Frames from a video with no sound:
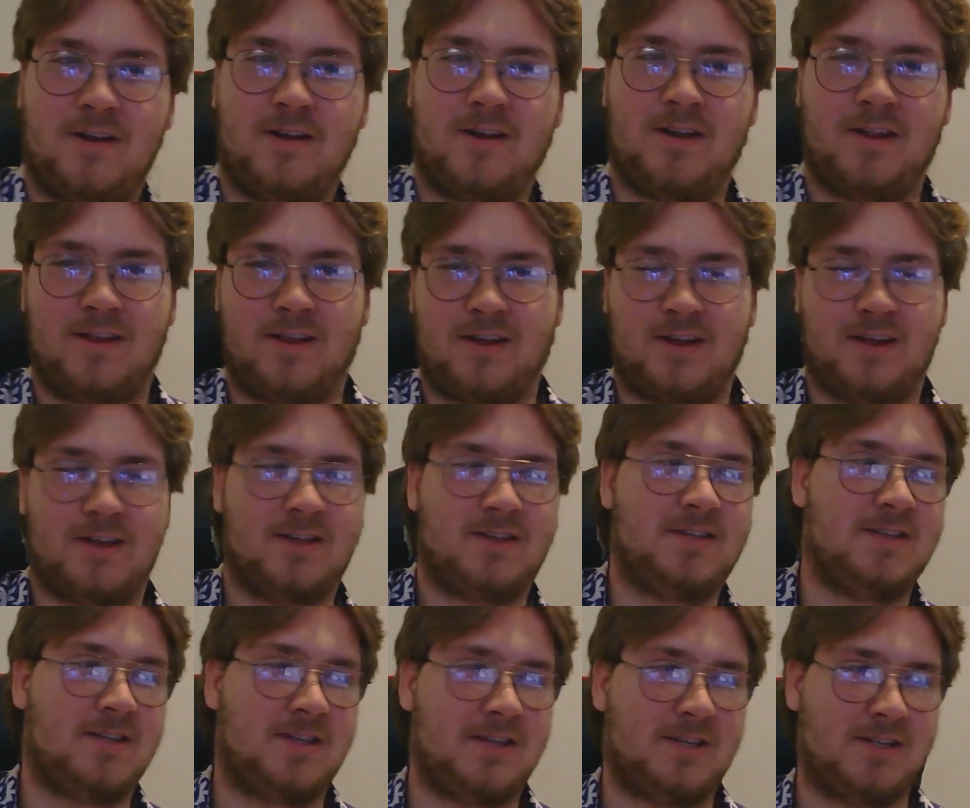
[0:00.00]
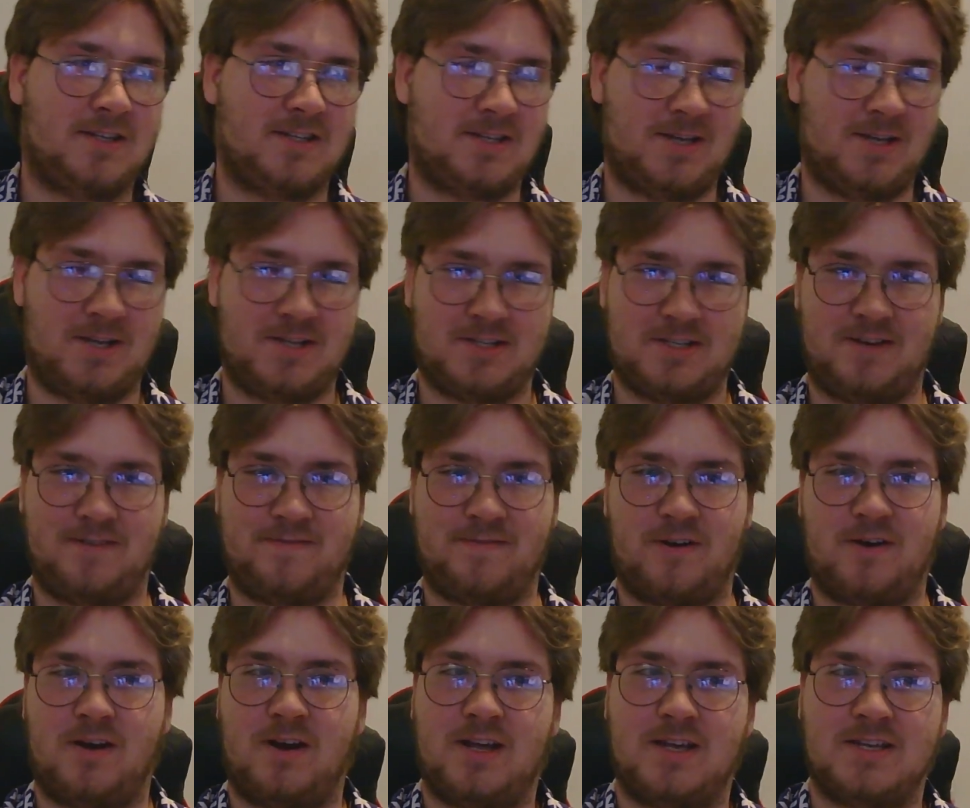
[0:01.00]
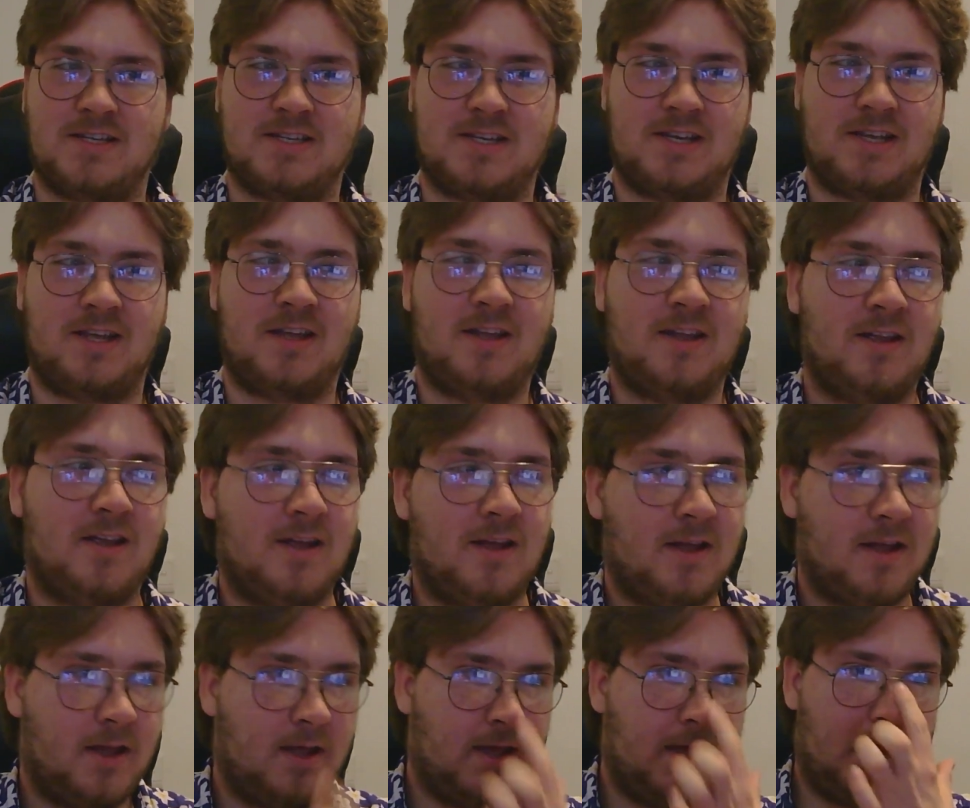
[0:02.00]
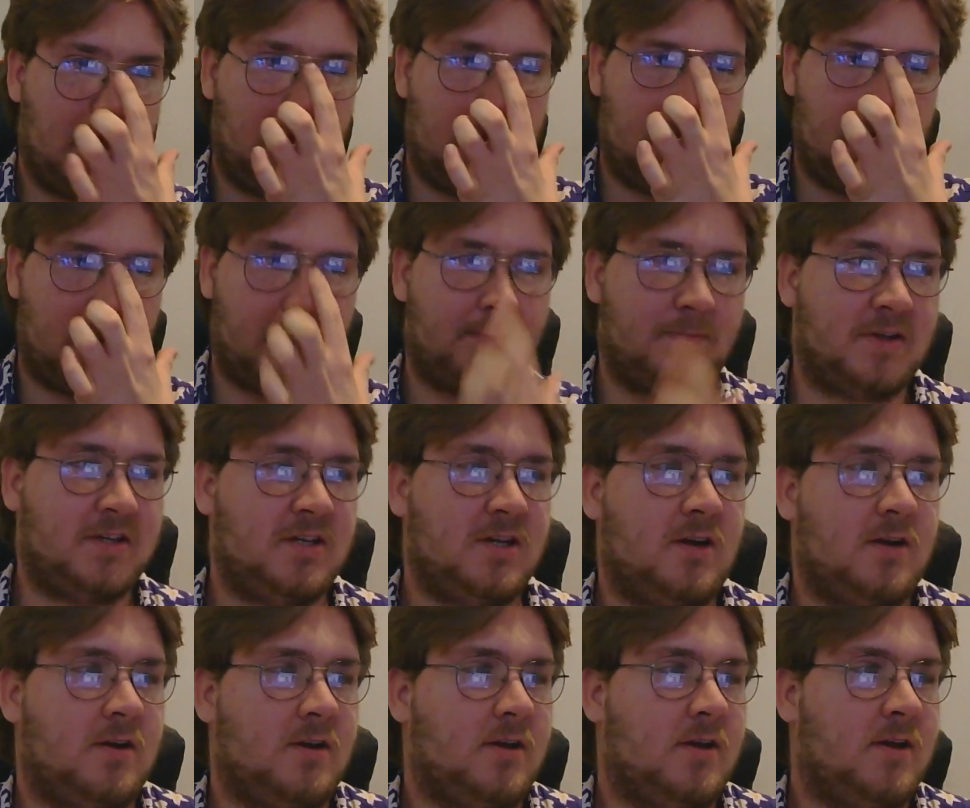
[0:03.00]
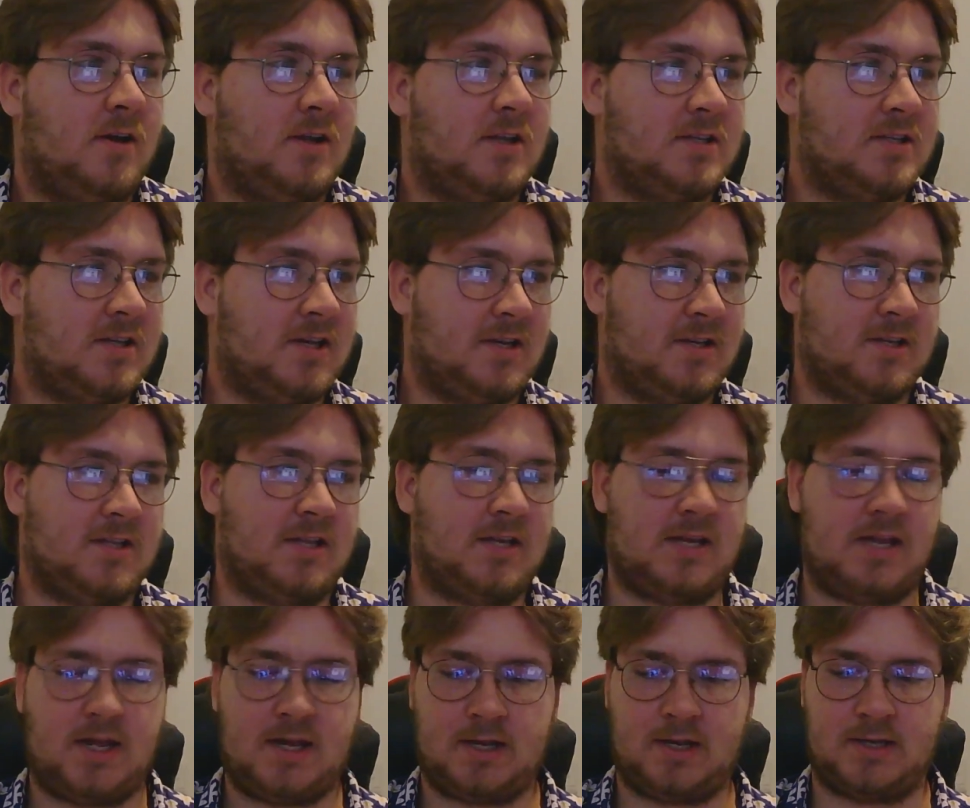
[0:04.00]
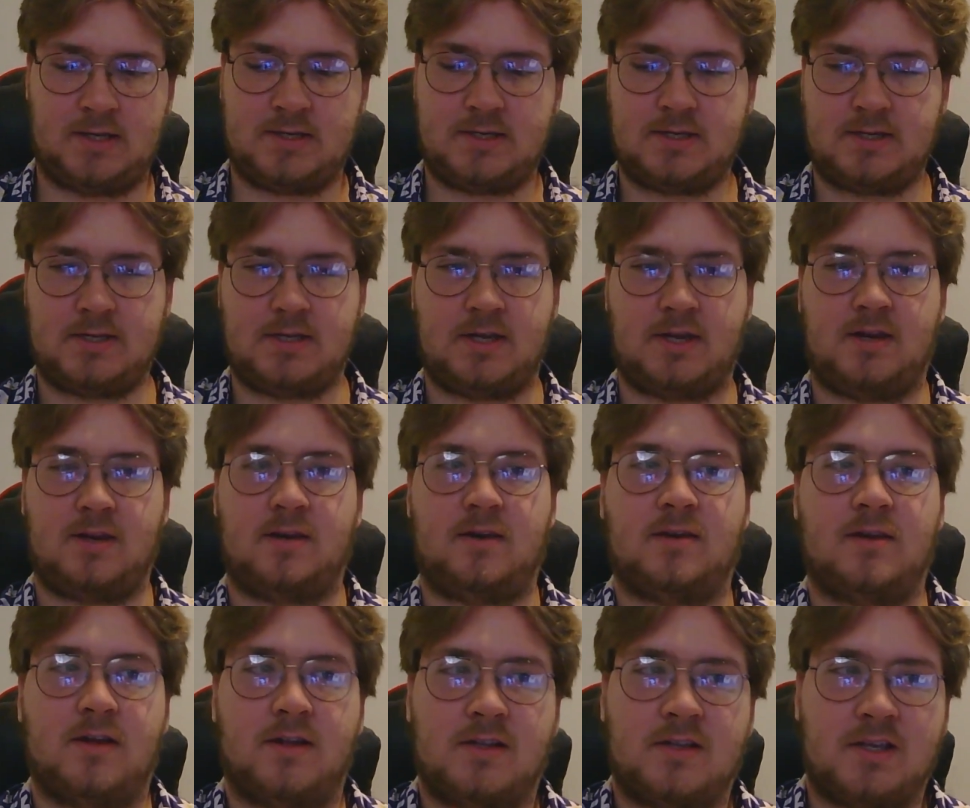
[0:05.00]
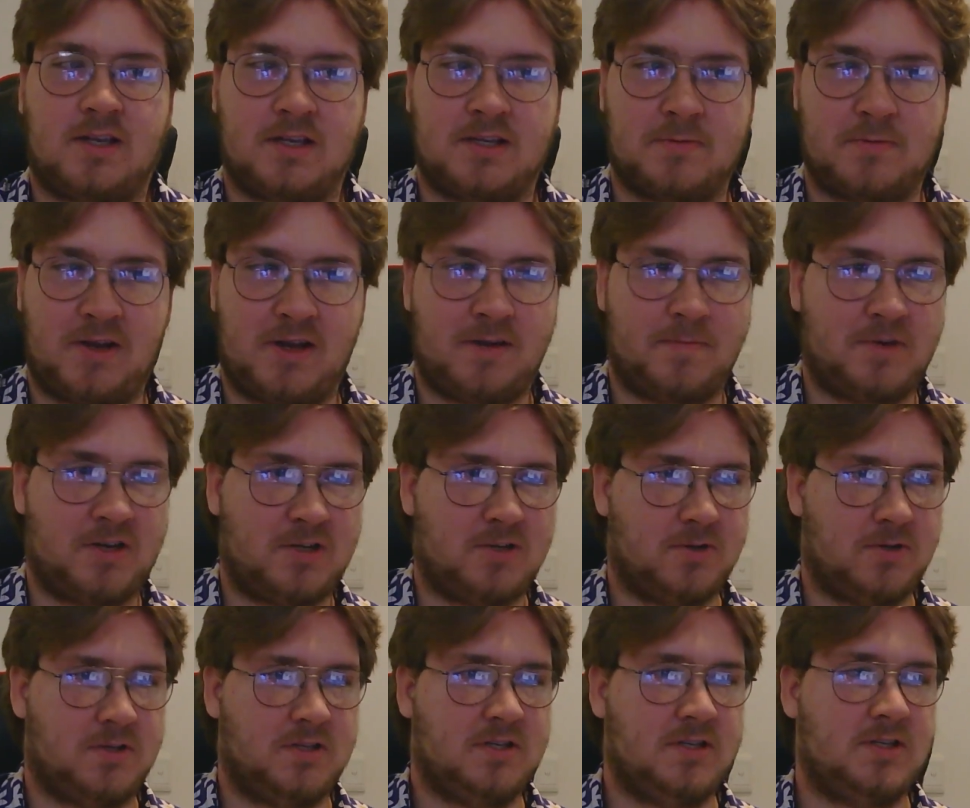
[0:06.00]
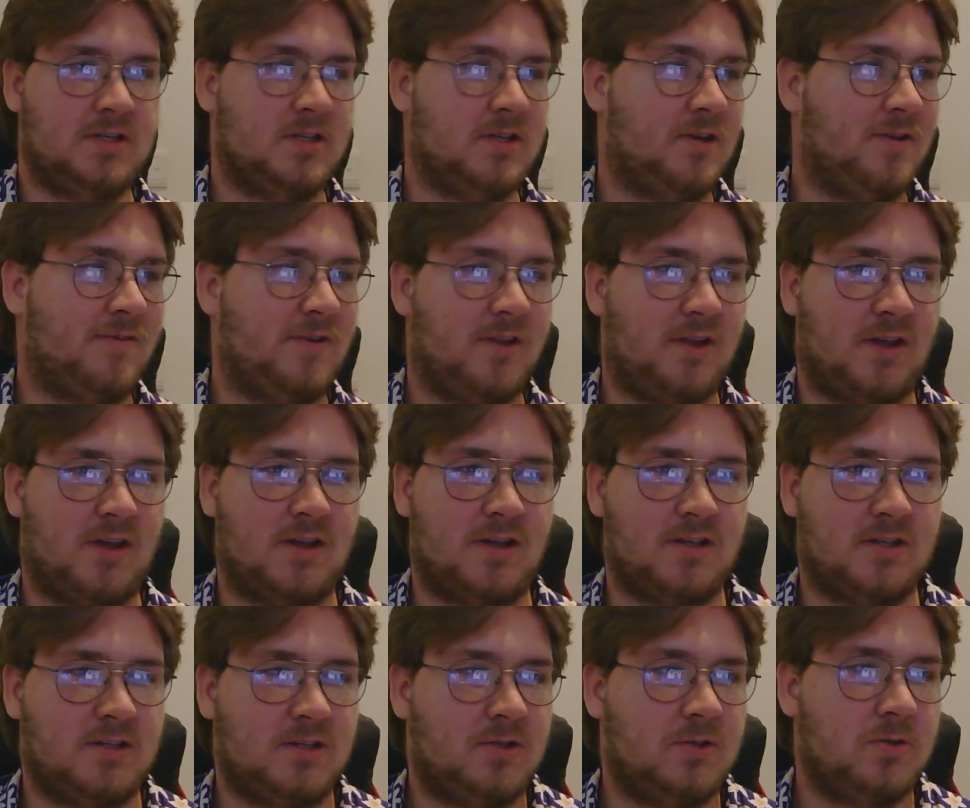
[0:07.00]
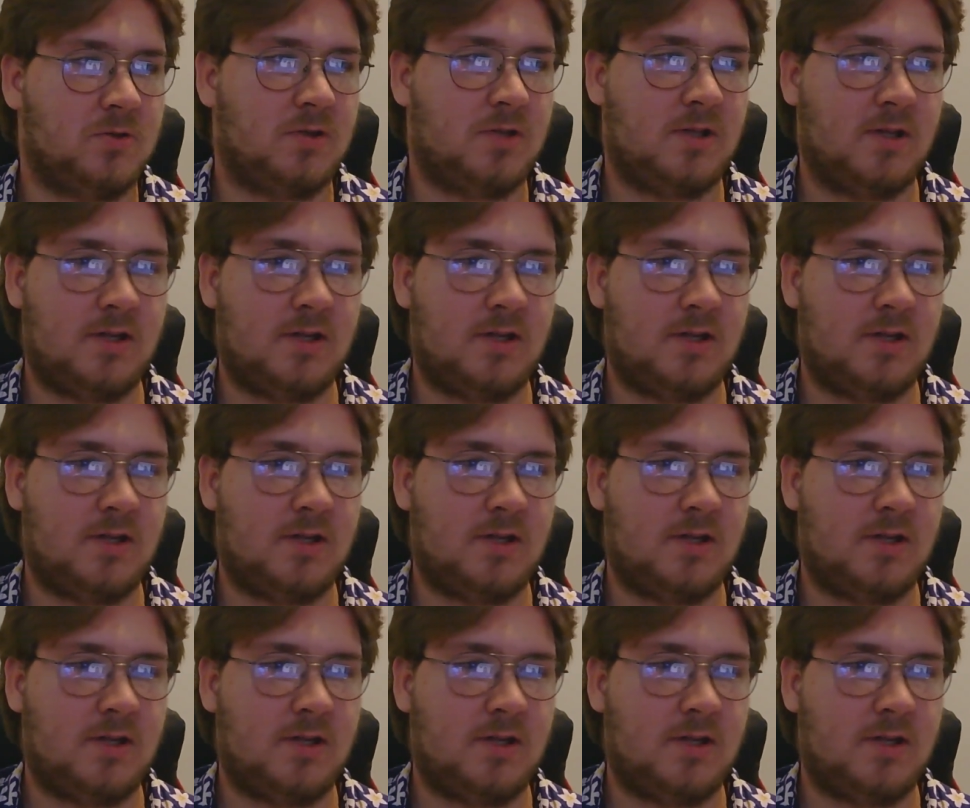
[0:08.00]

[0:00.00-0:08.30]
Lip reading: I think it slots in very nicely. But yeah, let's cut to the deck list and I'll explain my choices and everything as usual.